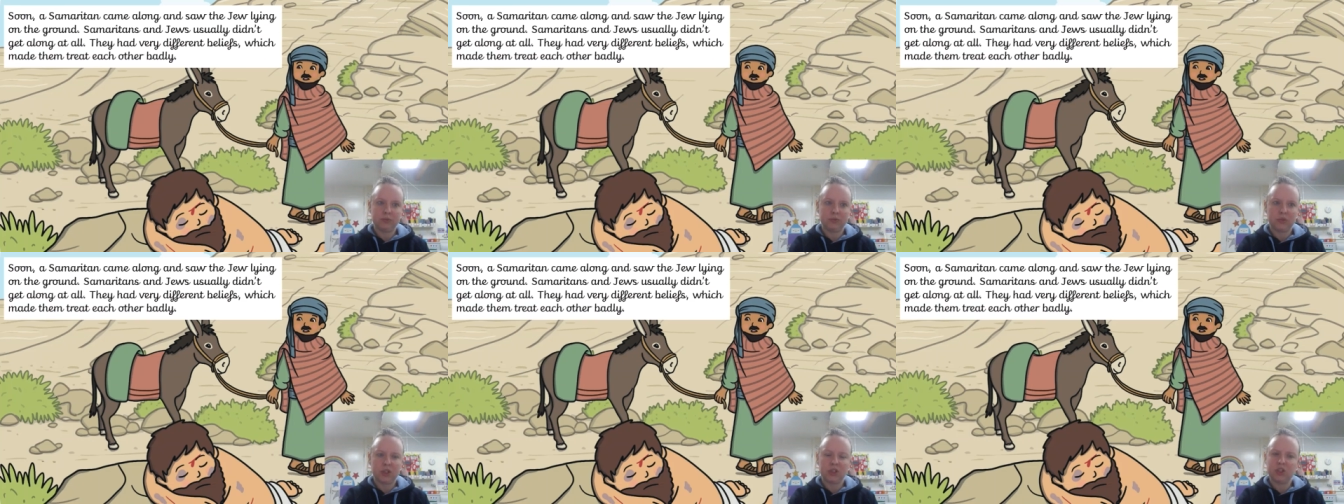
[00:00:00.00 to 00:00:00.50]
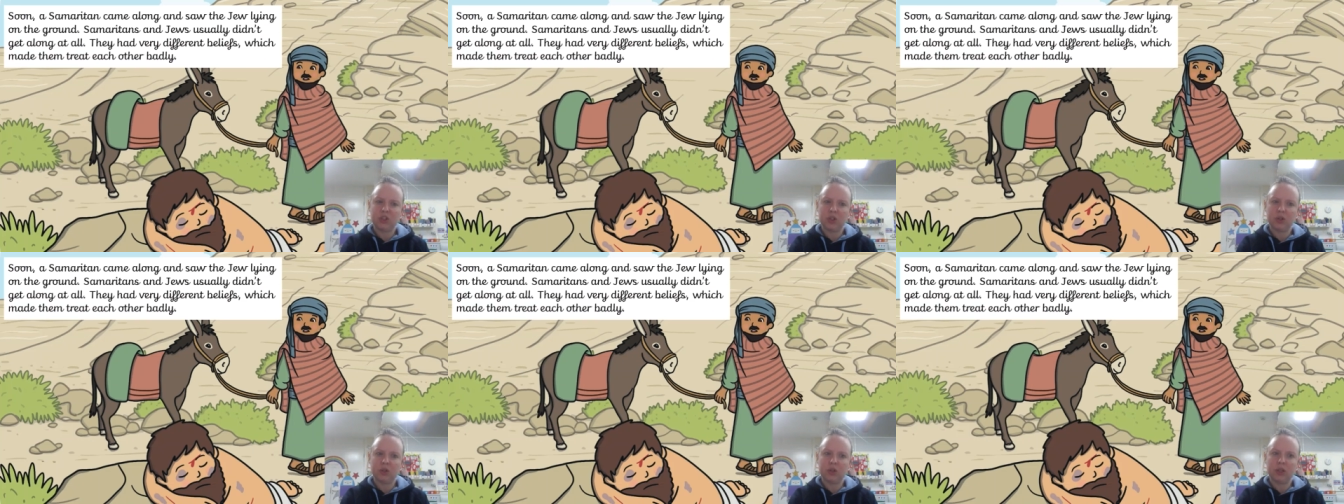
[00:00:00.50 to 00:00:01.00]

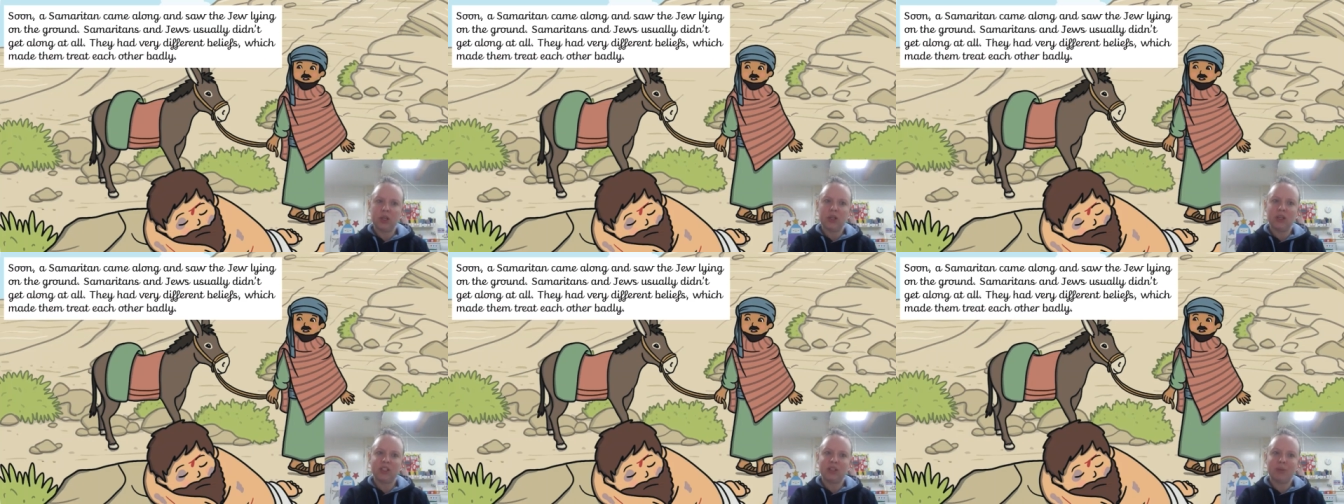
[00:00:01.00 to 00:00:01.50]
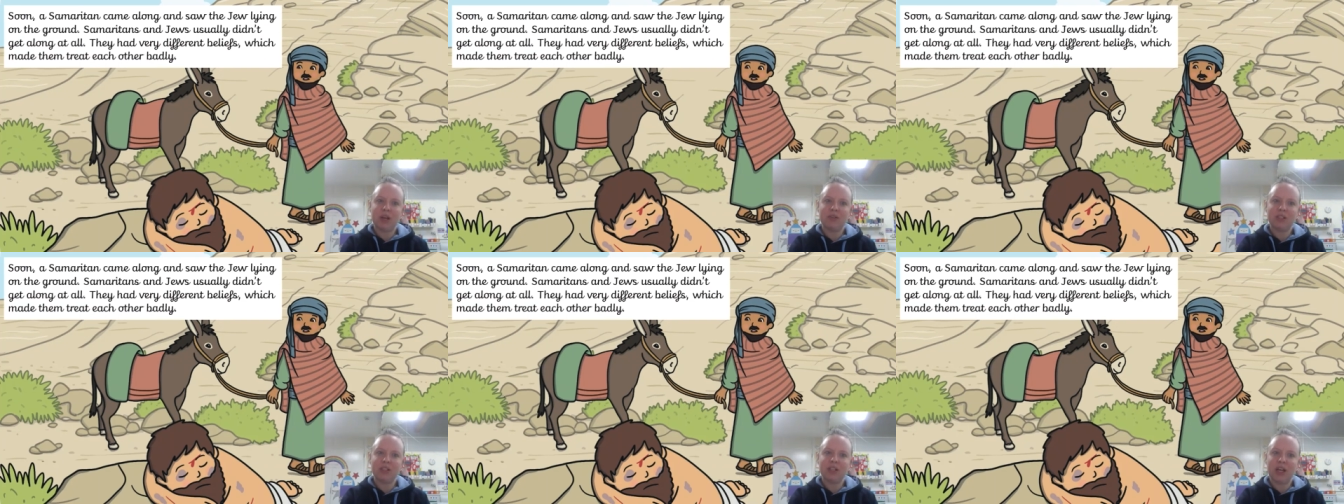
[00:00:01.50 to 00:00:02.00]
Soon, a
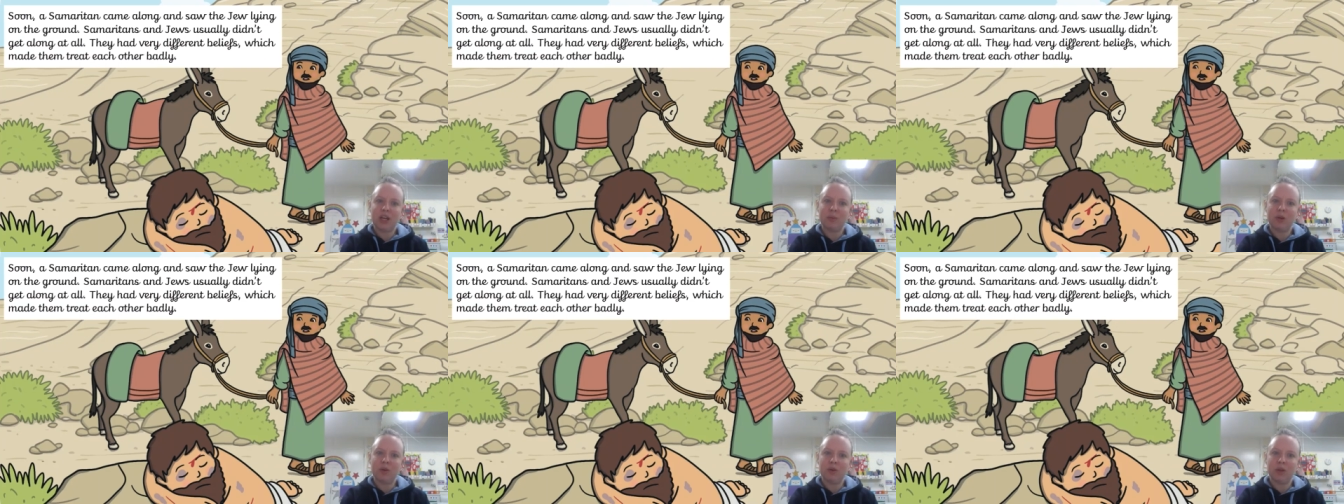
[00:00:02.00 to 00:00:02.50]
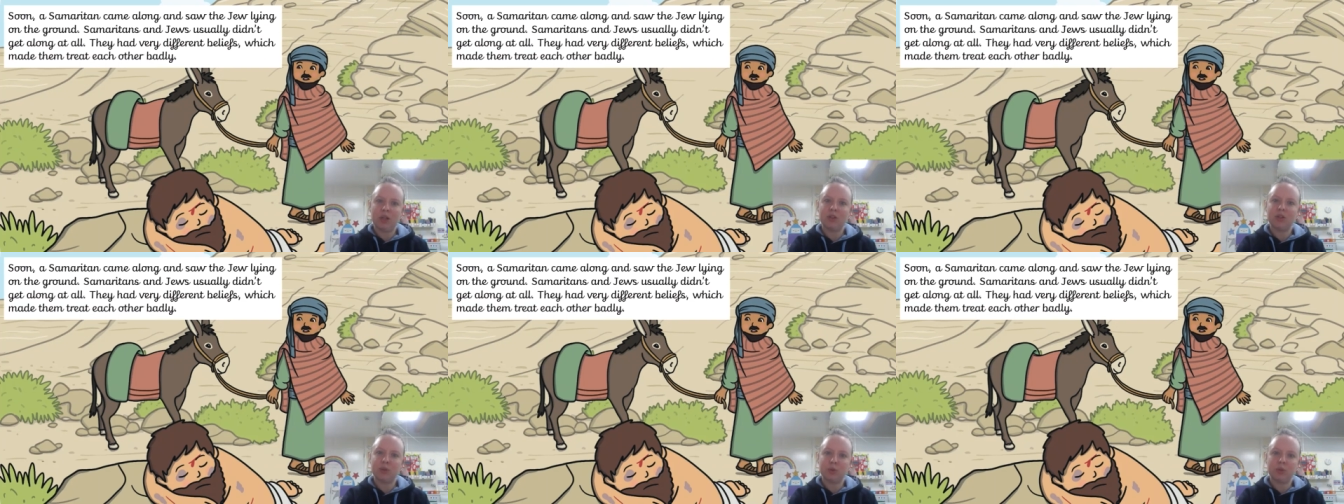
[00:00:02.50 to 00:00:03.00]
Samaritan came along and
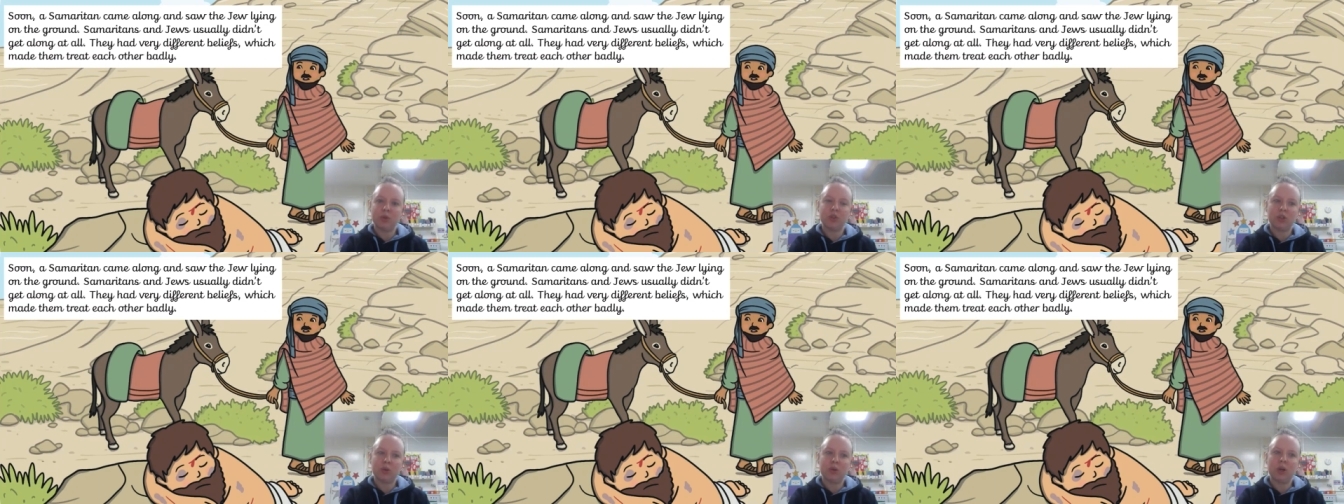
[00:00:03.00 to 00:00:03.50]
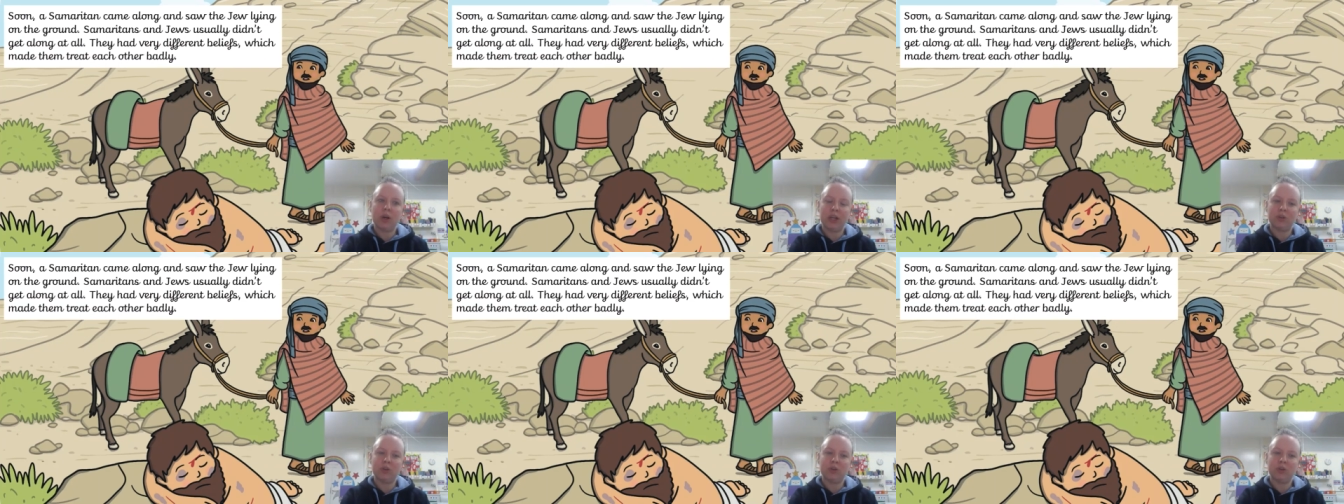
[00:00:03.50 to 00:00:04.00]
saw the Jew lying
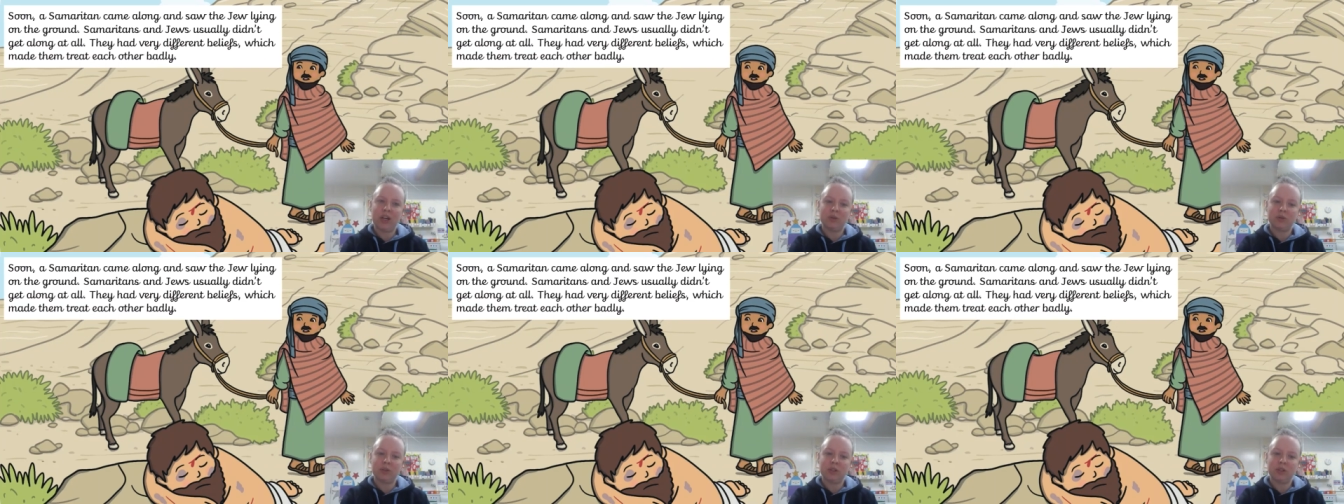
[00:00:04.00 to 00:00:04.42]
on the ground.